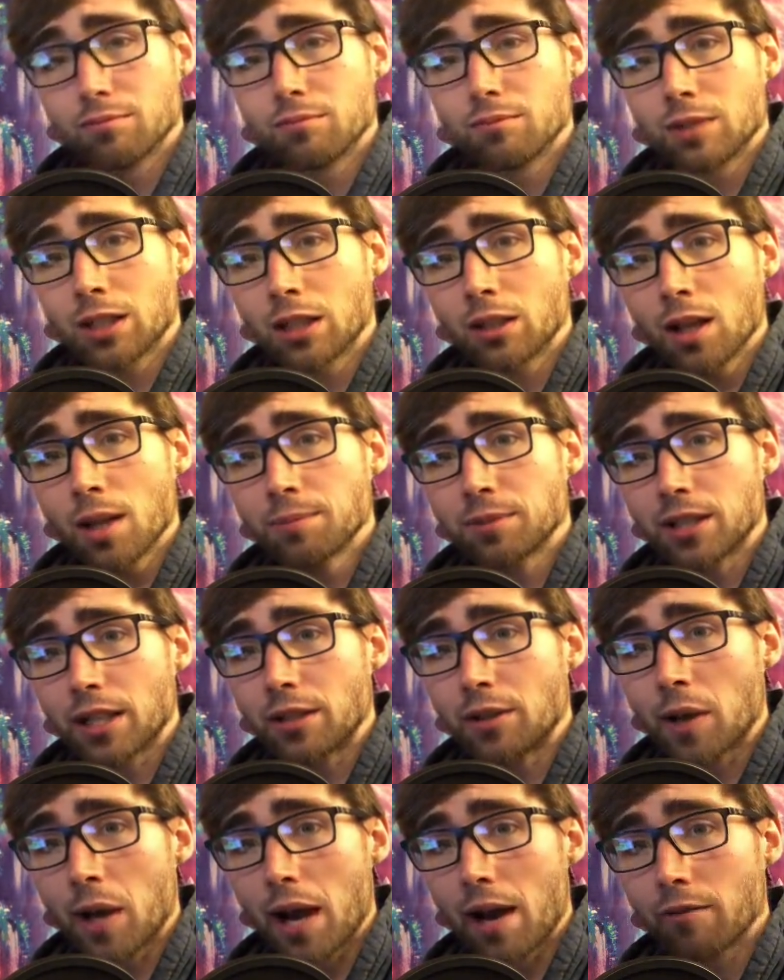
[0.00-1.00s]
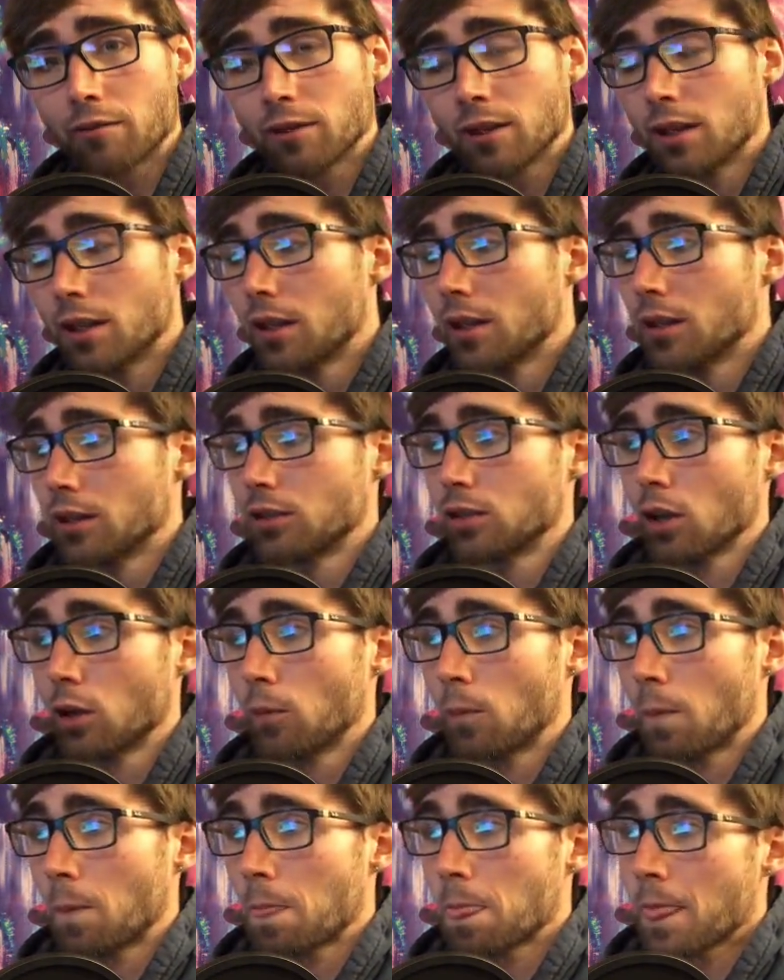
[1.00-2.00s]
the clubs that you have.
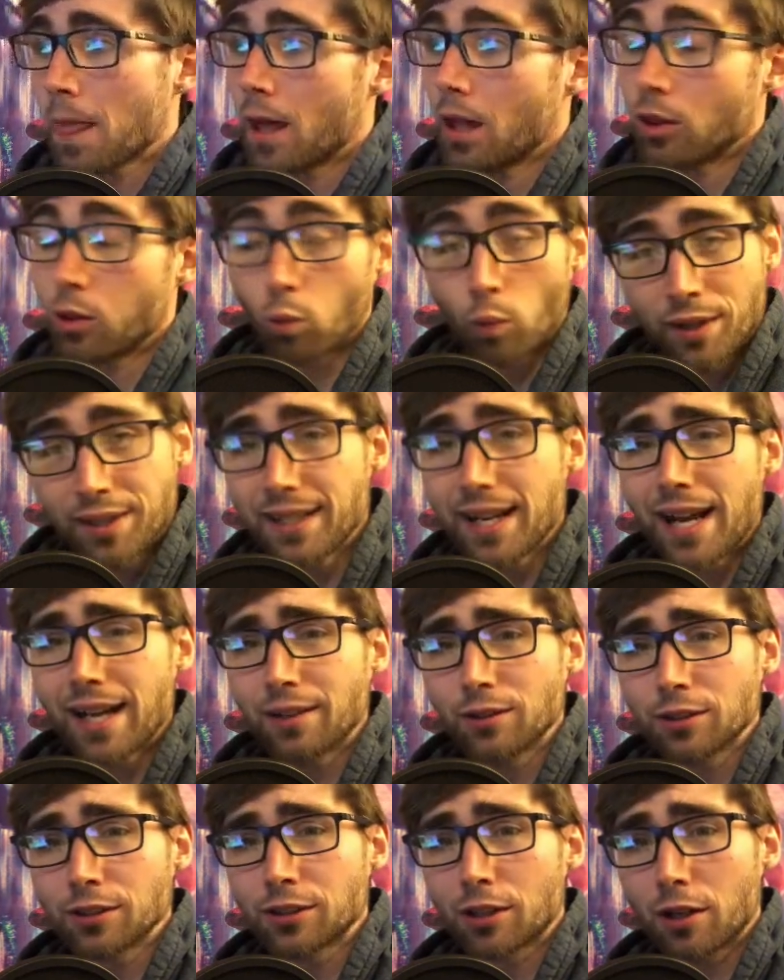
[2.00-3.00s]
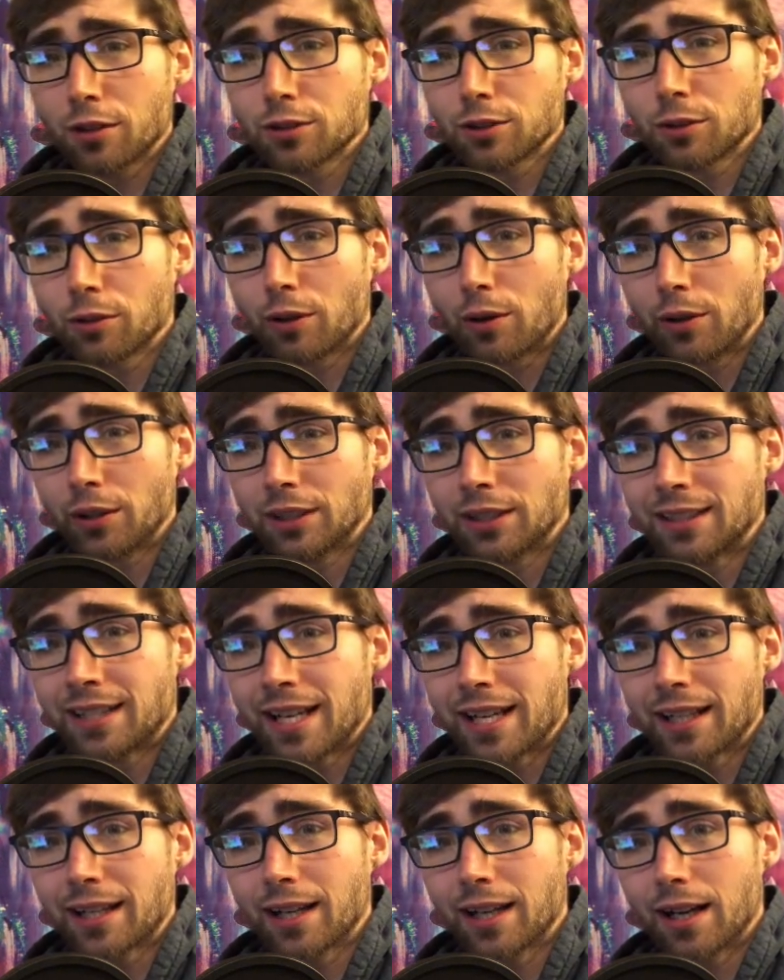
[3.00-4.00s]
So the wind angle is also going to
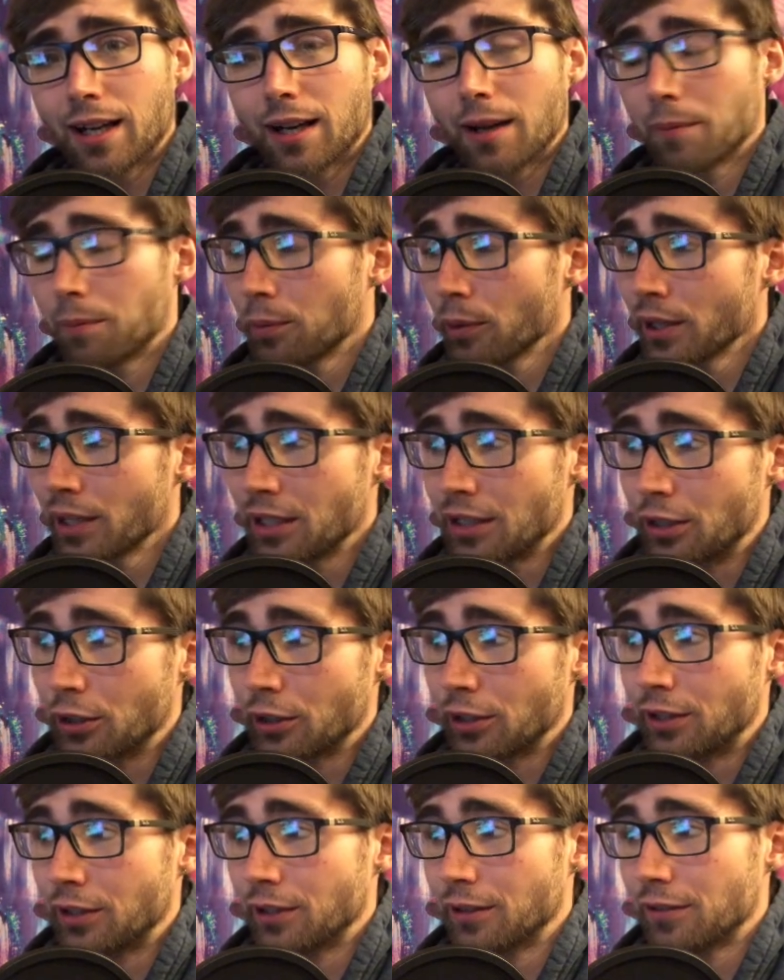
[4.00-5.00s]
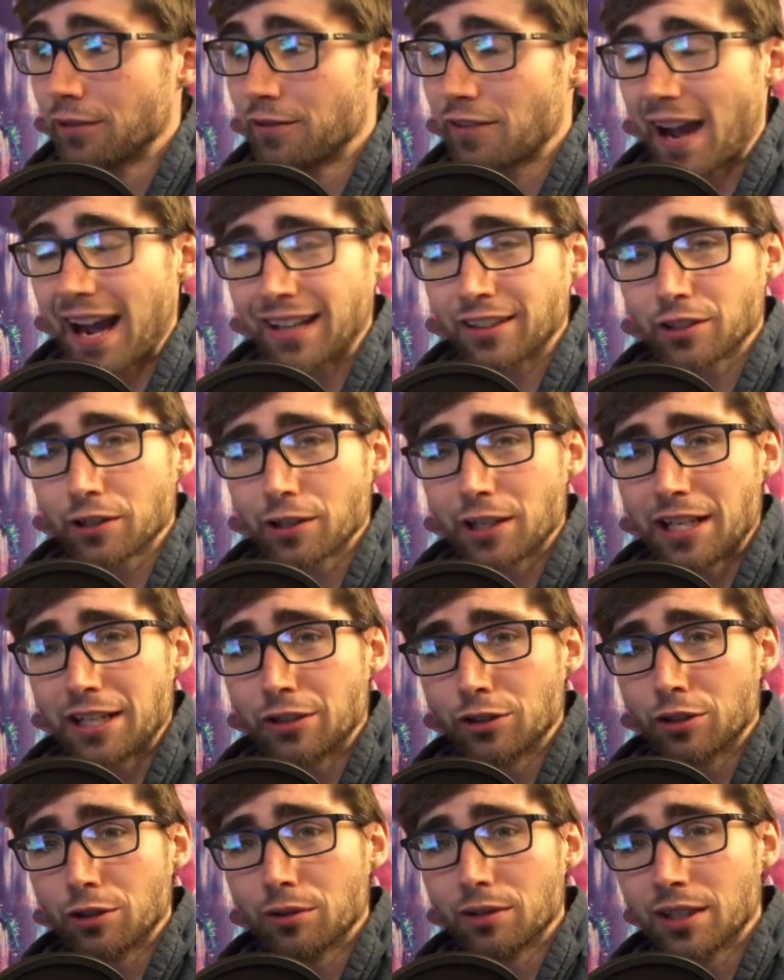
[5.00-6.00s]
take a pretty good factor
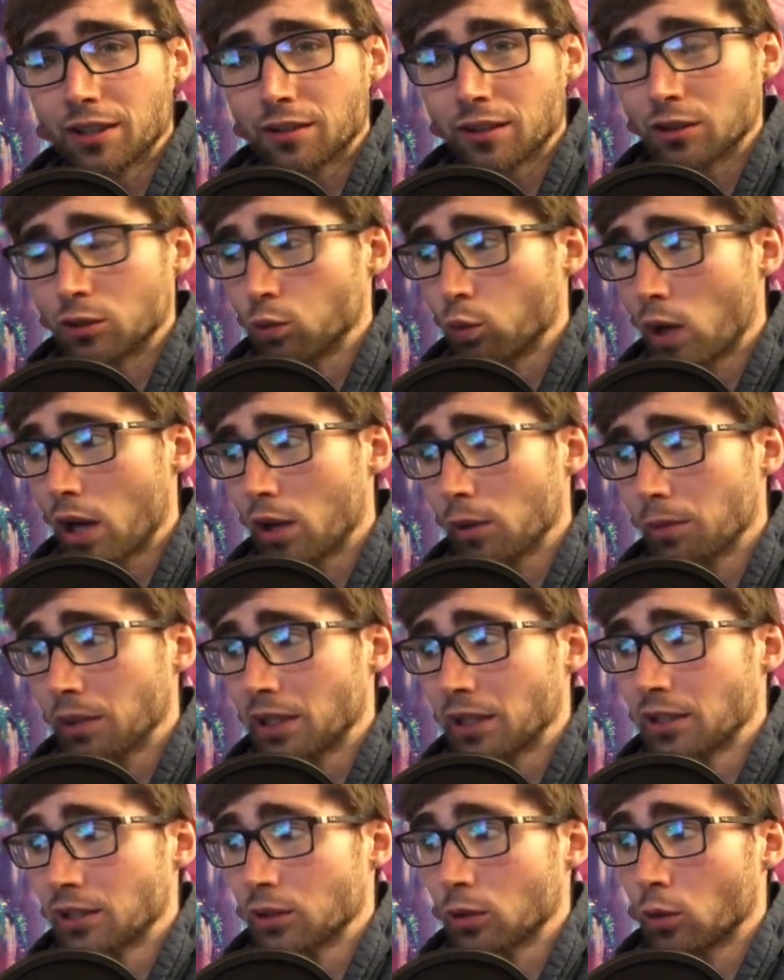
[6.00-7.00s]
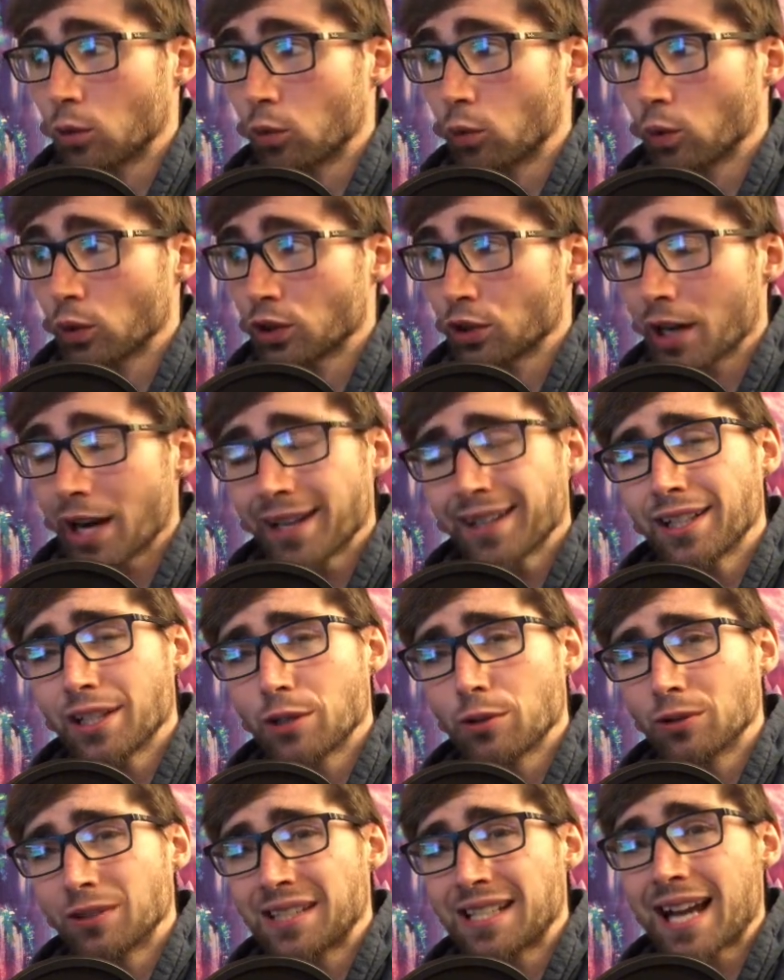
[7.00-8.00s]
into this as well, because we're trying to
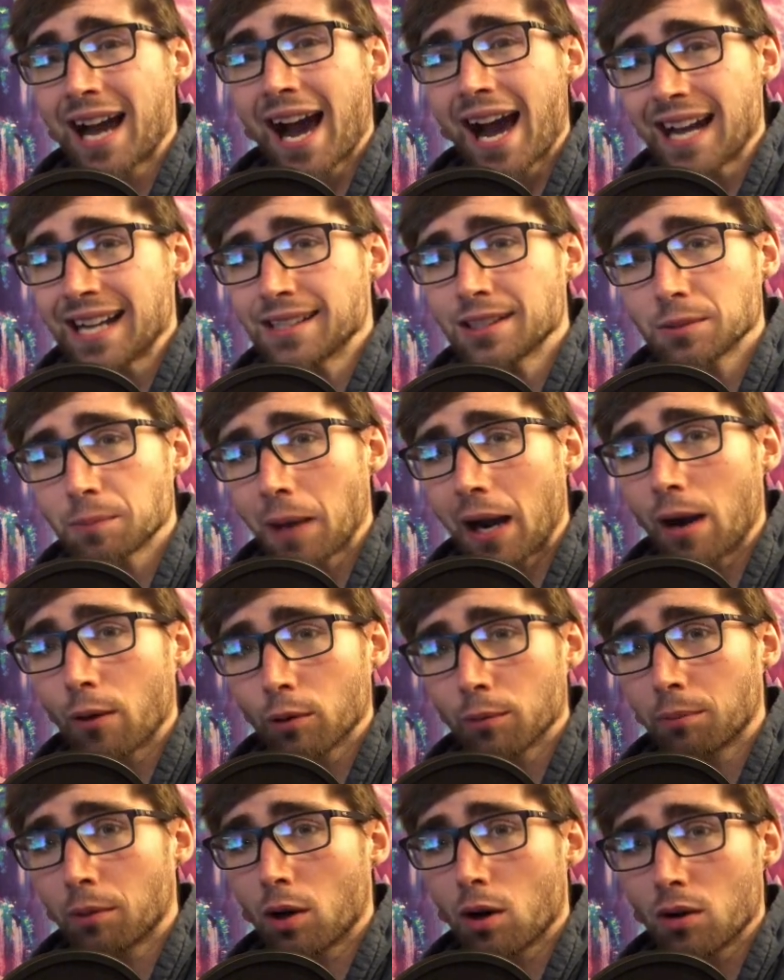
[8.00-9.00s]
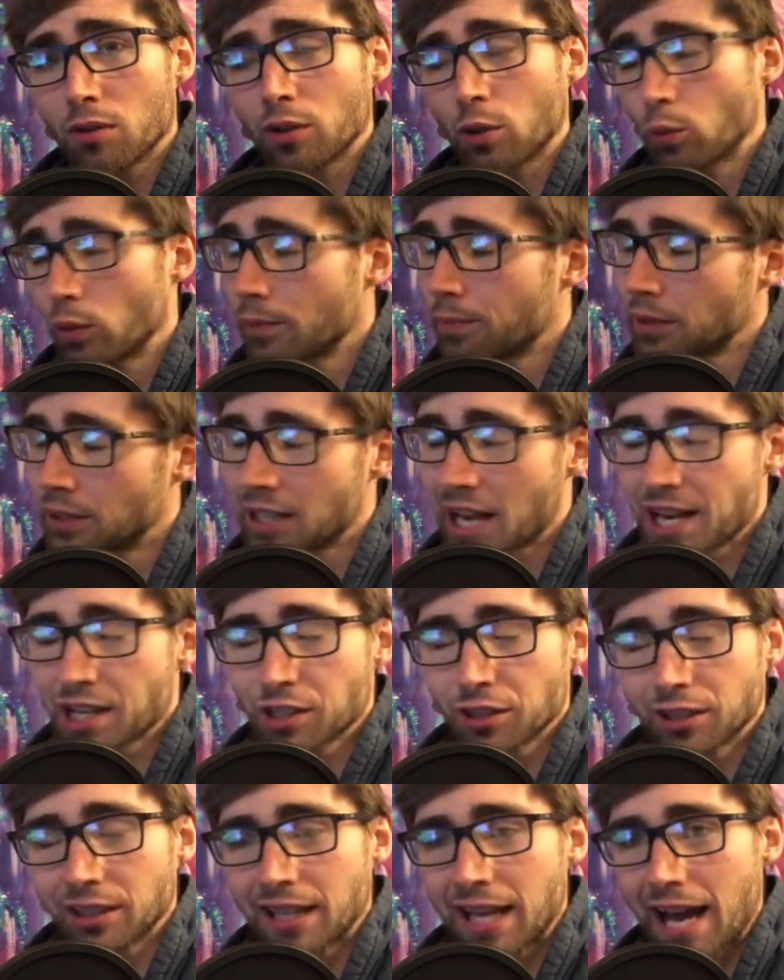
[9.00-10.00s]
use the highest power ball that we
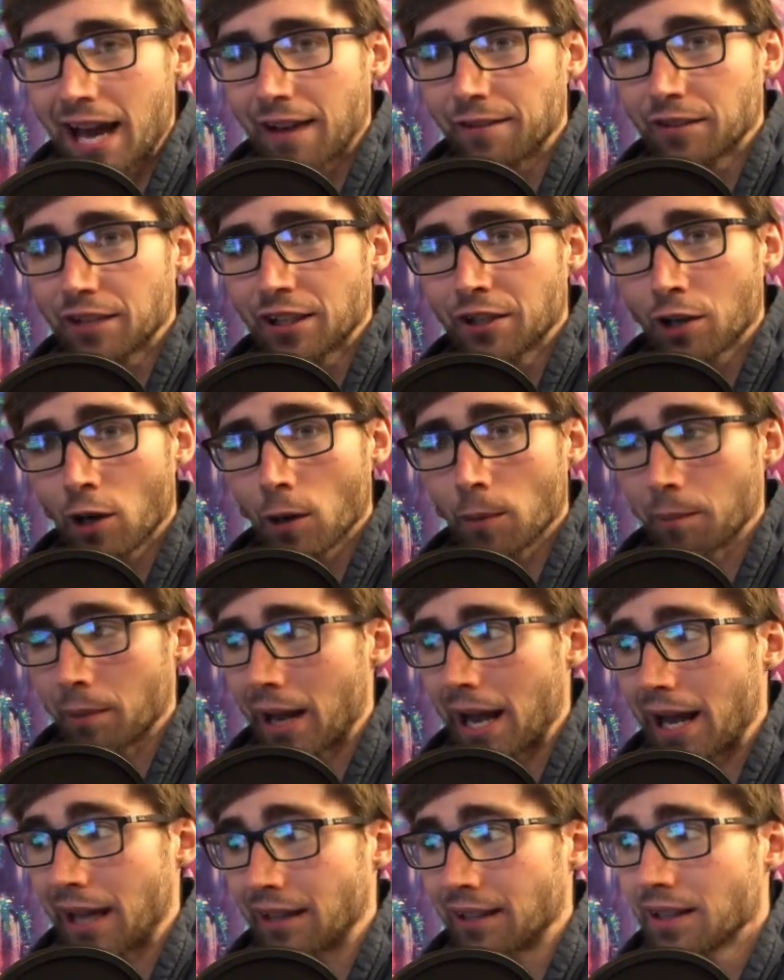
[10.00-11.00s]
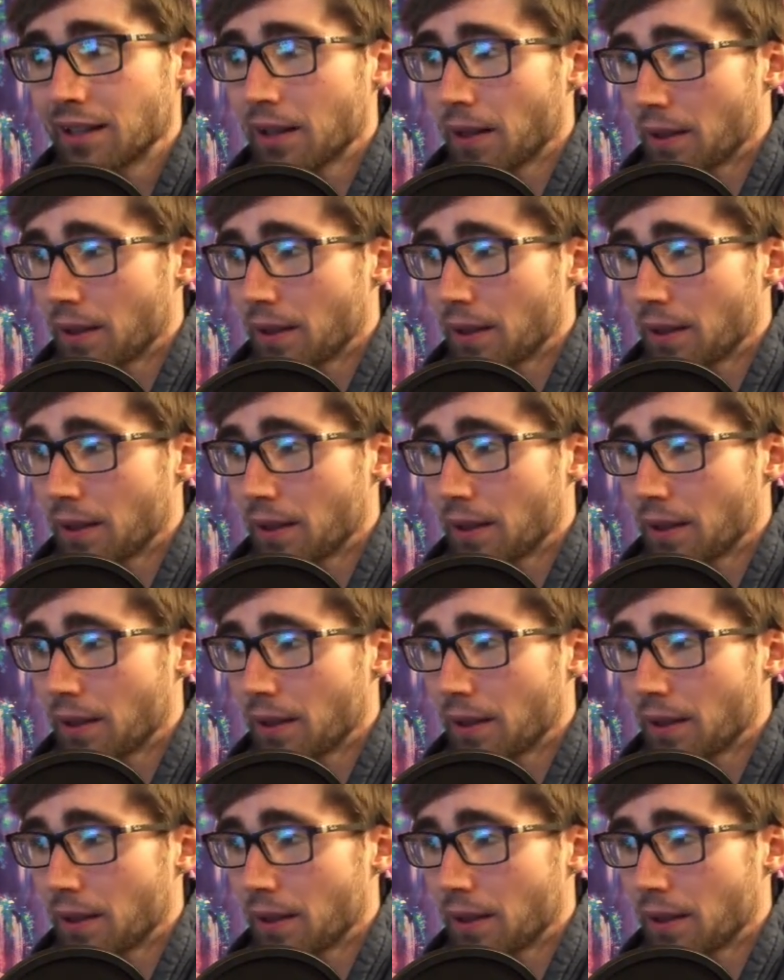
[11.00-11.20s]
potentially have in our bag